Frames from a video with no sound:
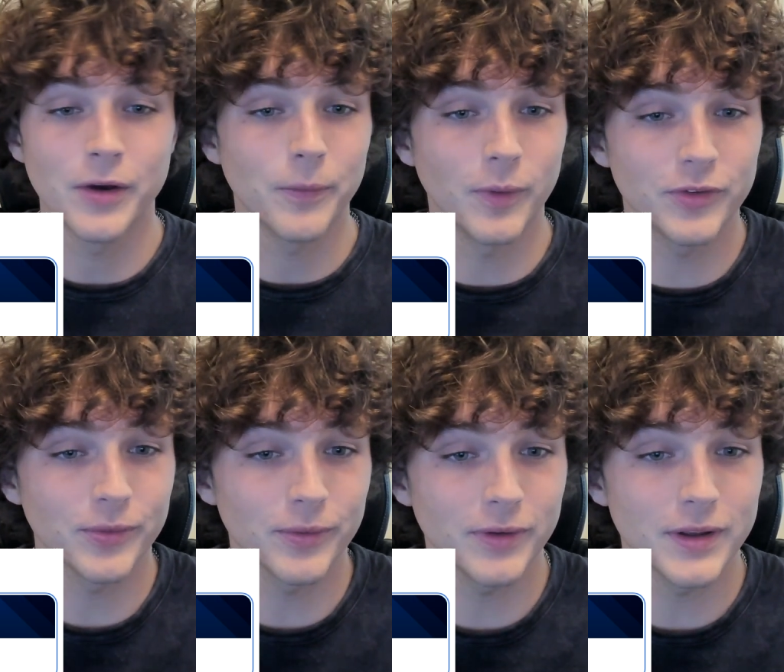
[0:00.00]

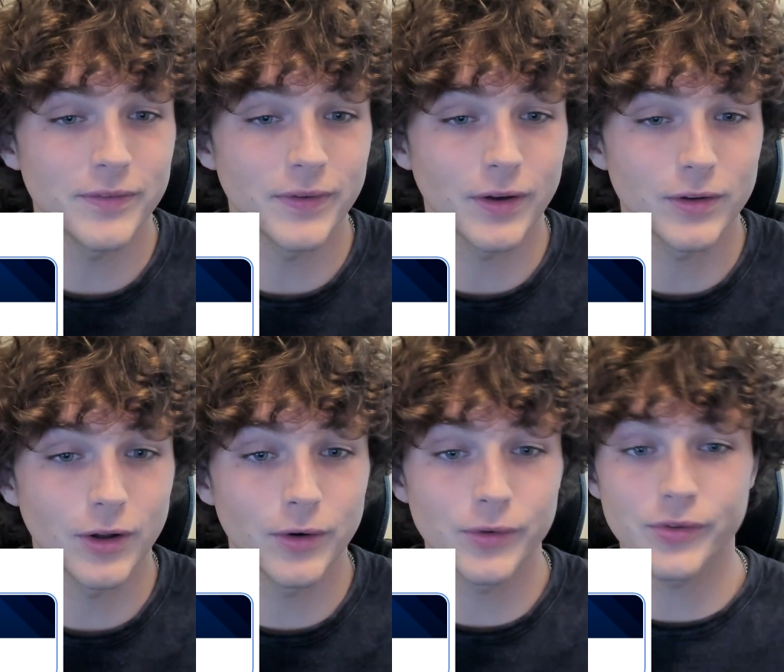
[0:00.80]
Wasn't really even
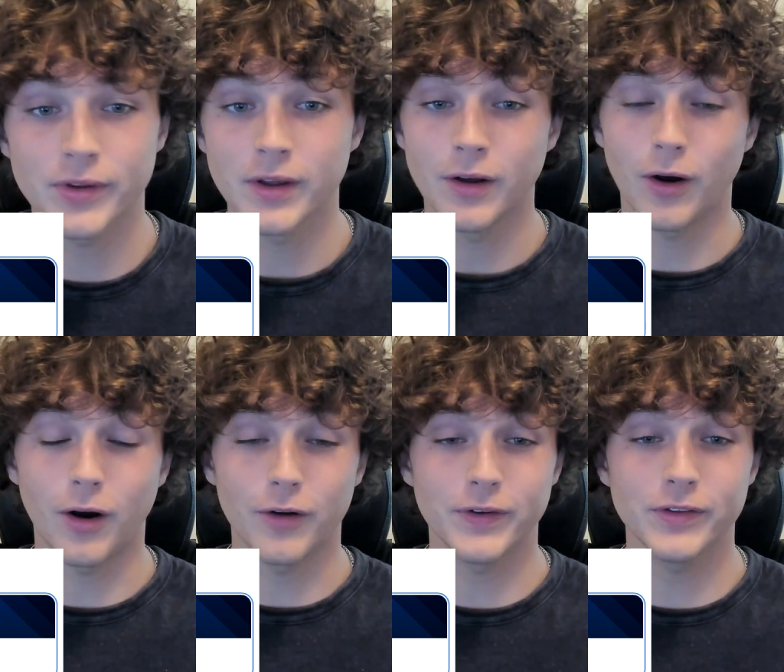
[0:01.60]
close.
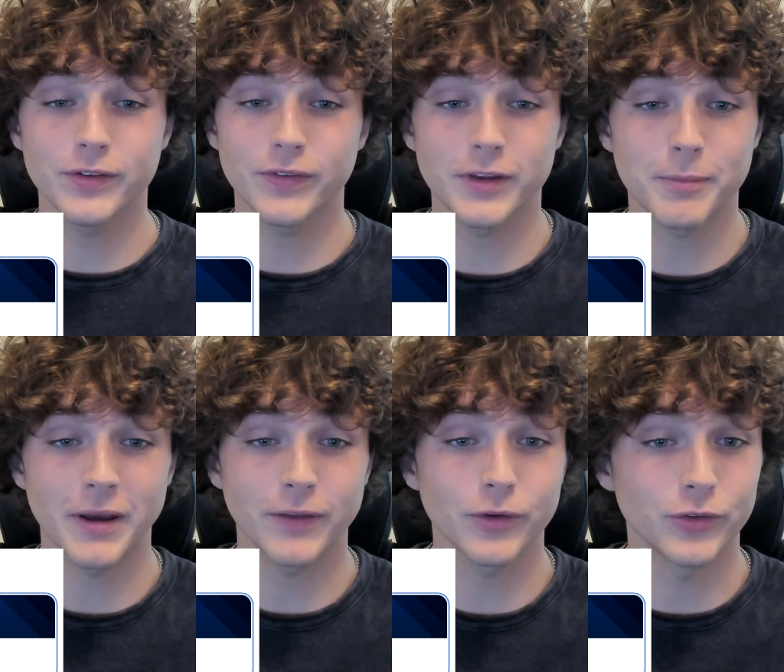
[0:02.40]
Offensively, the
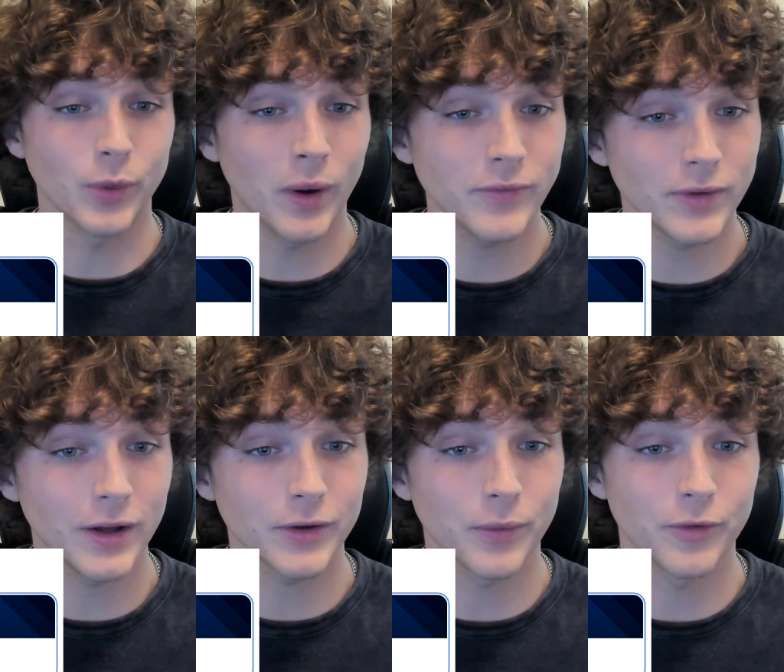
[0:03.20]
Panthers don't have a
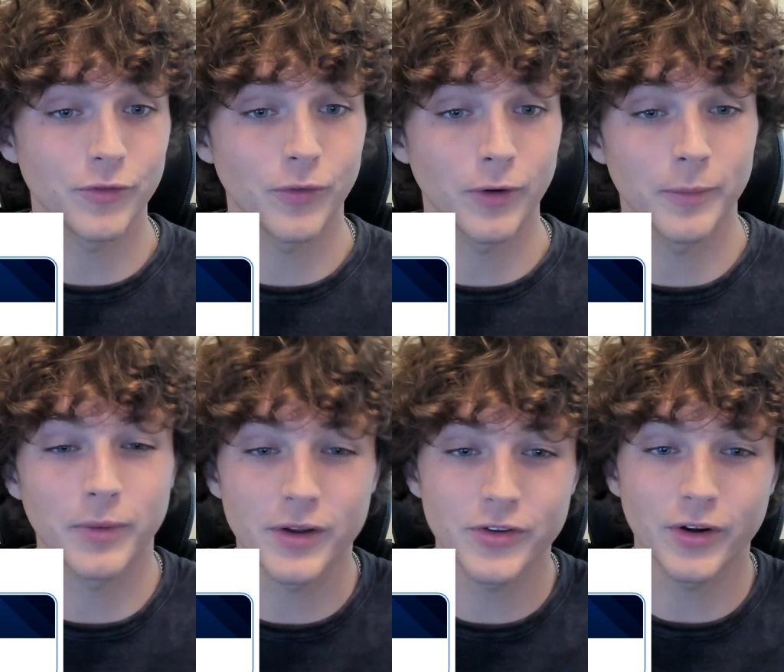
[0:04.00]
lot going for them.
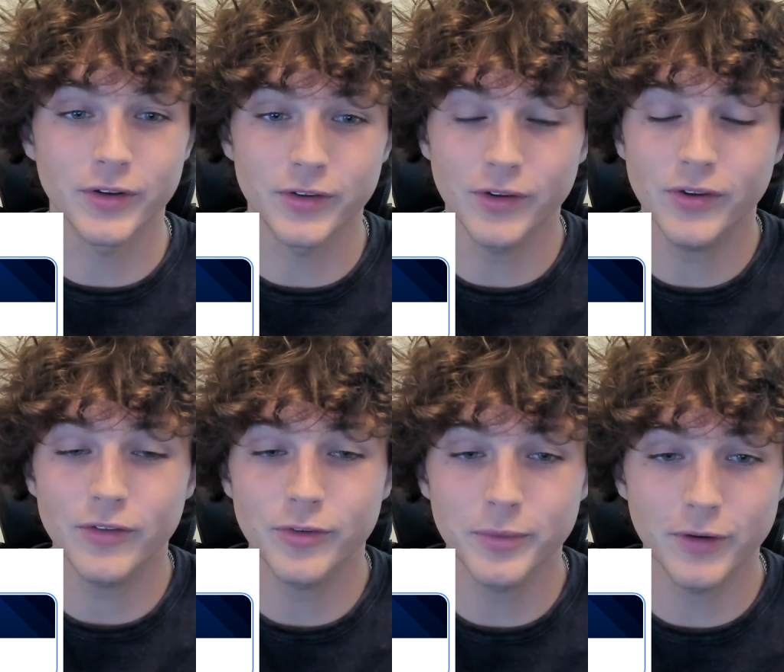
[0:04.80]
Bryce Young does
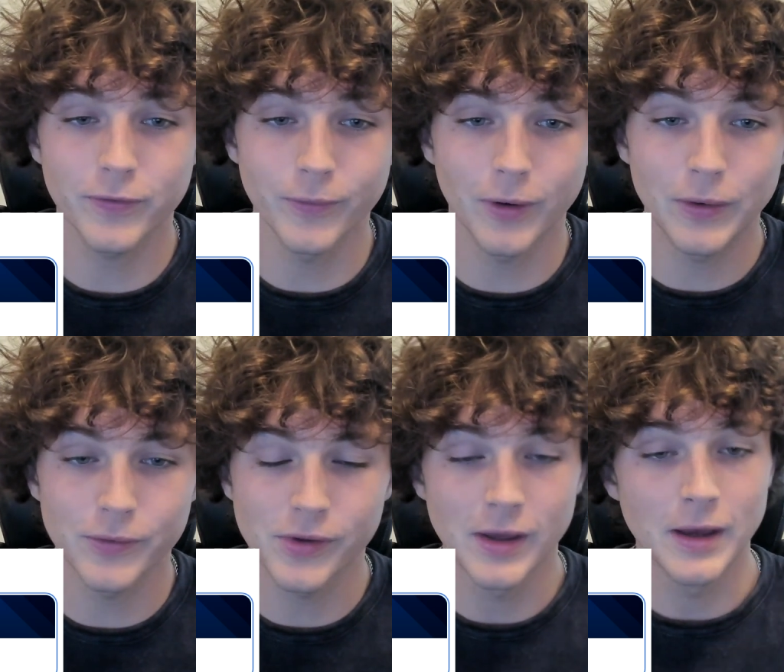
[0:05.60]
have some good
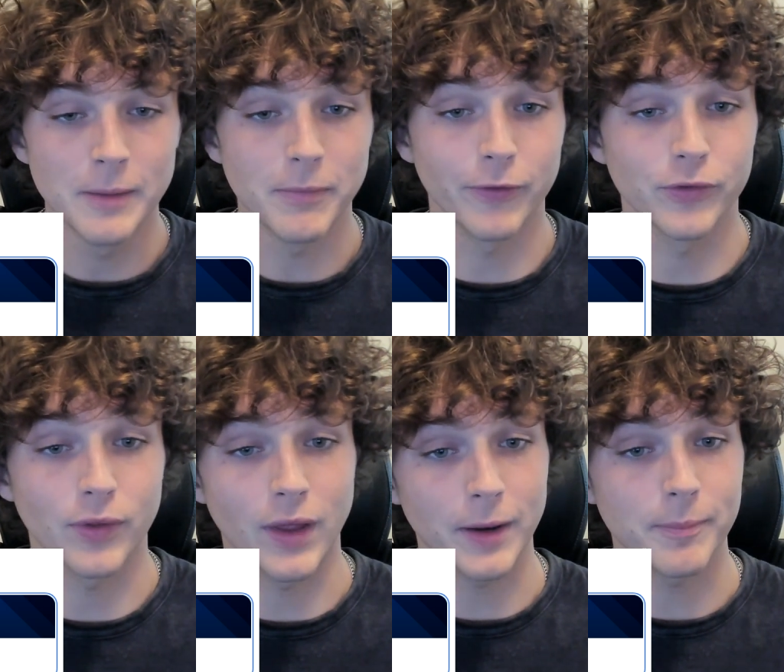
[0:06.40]
throws, but there's a
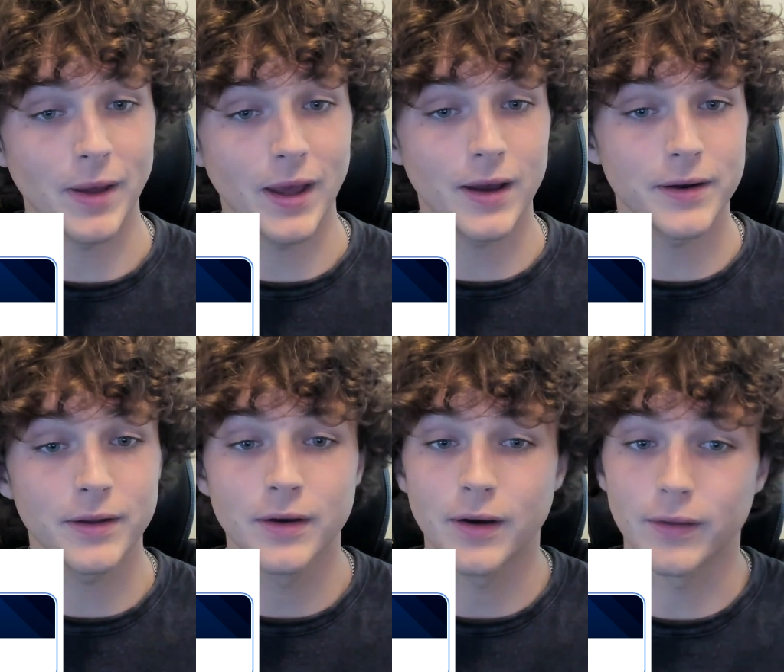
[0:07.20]
lot of bad,
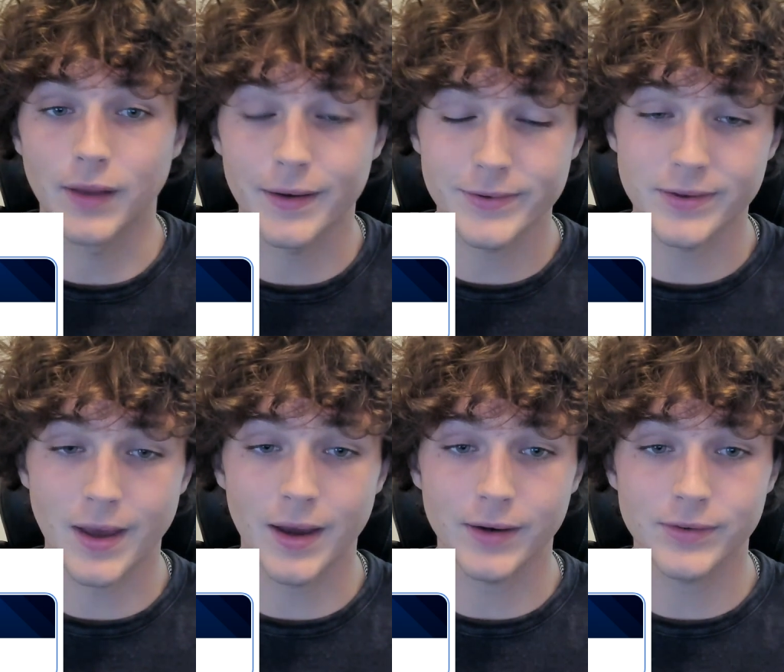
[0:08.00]
a lot of
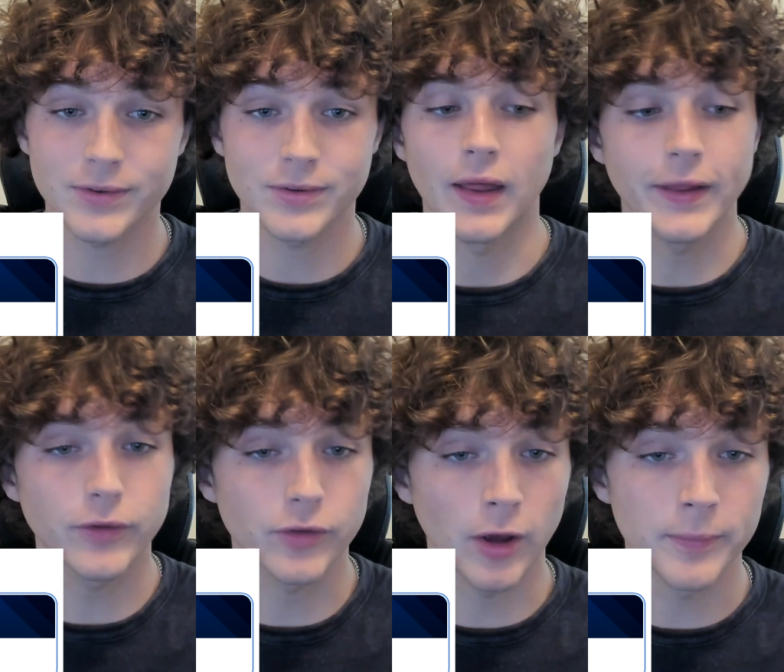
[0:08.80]
sacks. I think
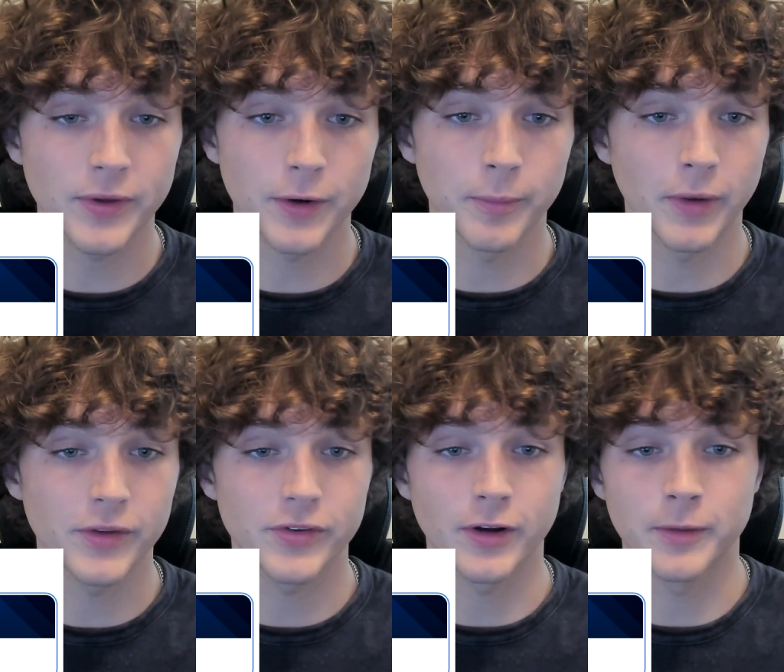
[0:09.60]
there's upside with
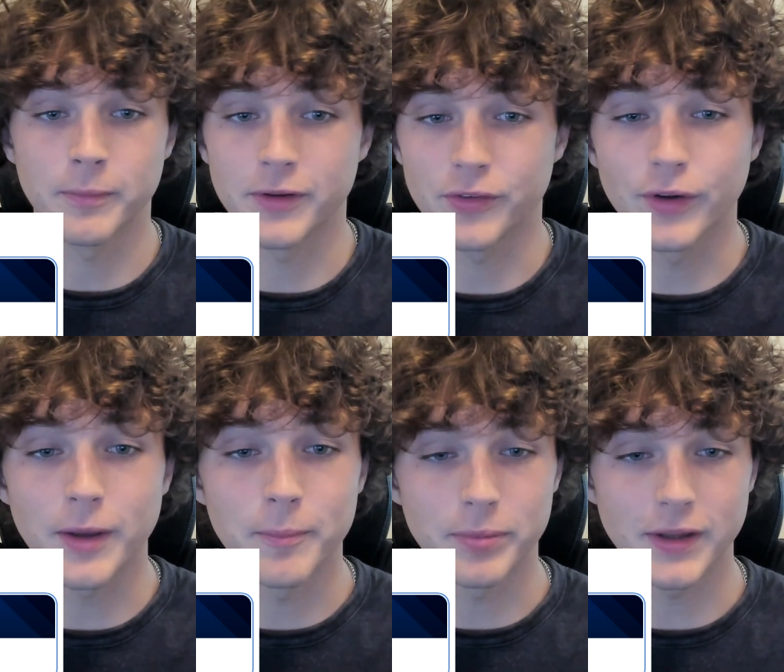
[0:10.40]
Bryce Young, but it's
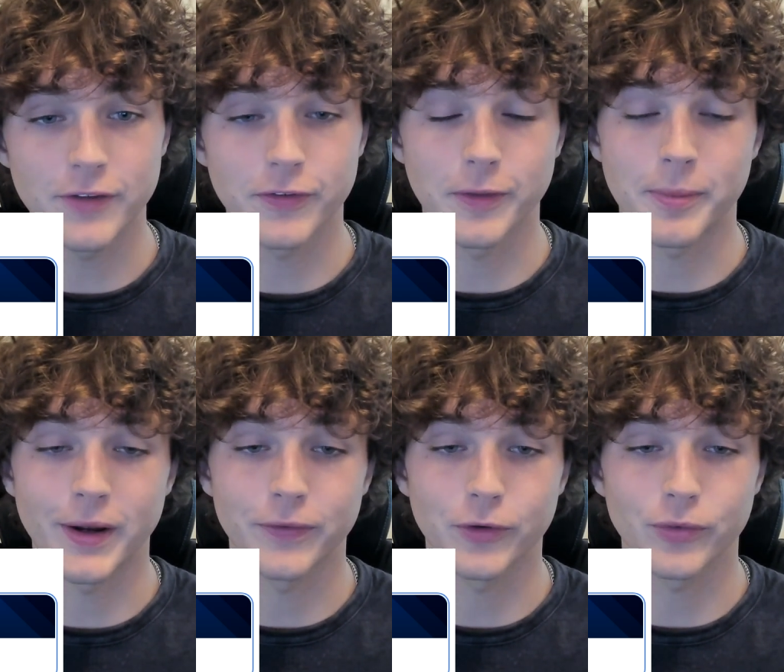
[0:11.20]
looking bleak for the
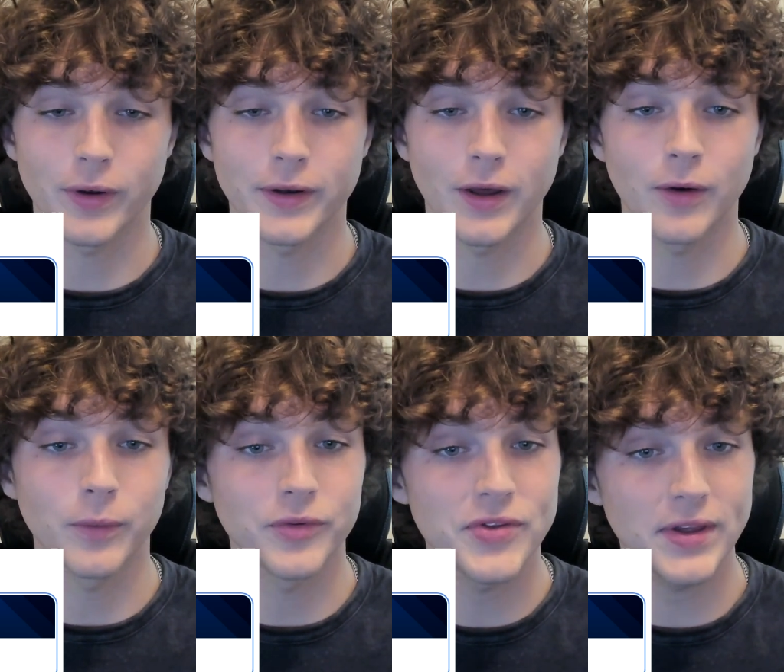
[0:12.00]
Panthers right now.
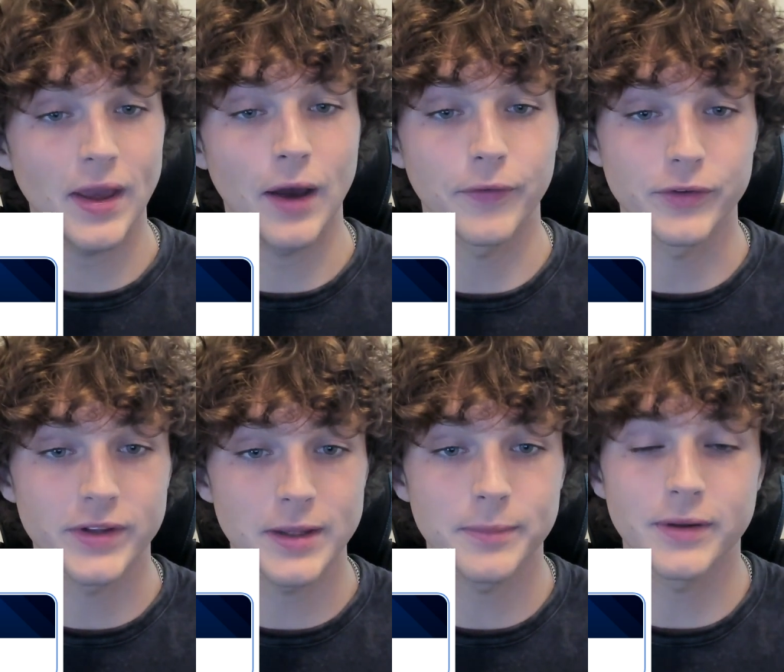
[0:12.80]
We'll see how their
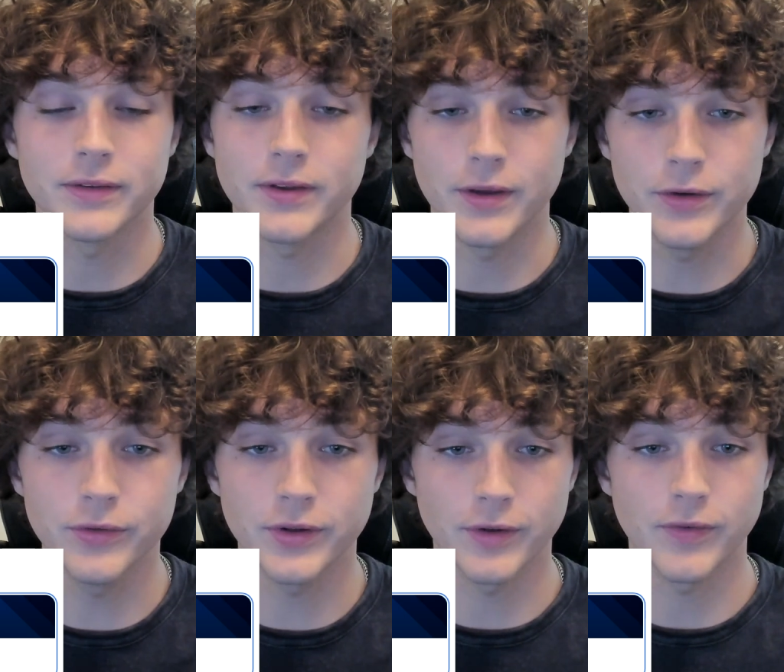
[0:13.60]
team
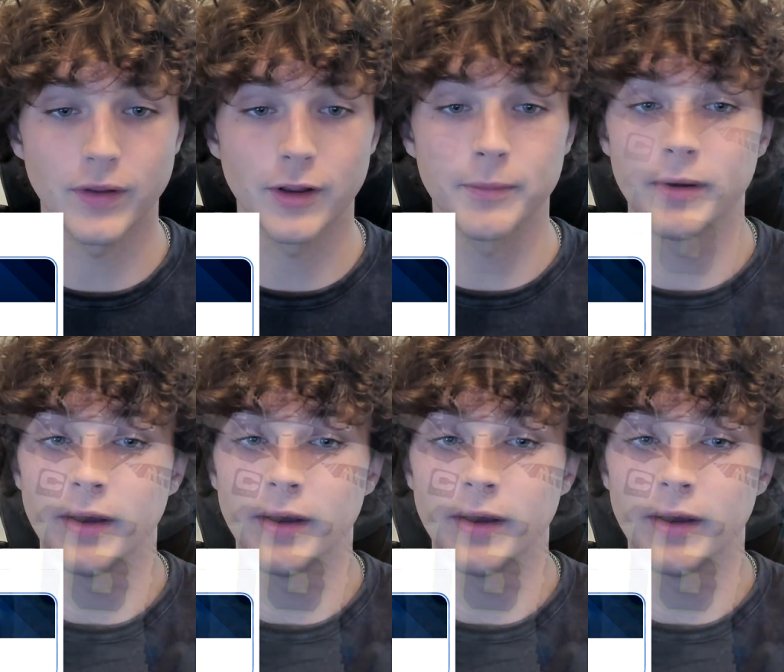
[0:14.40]
continues to develop.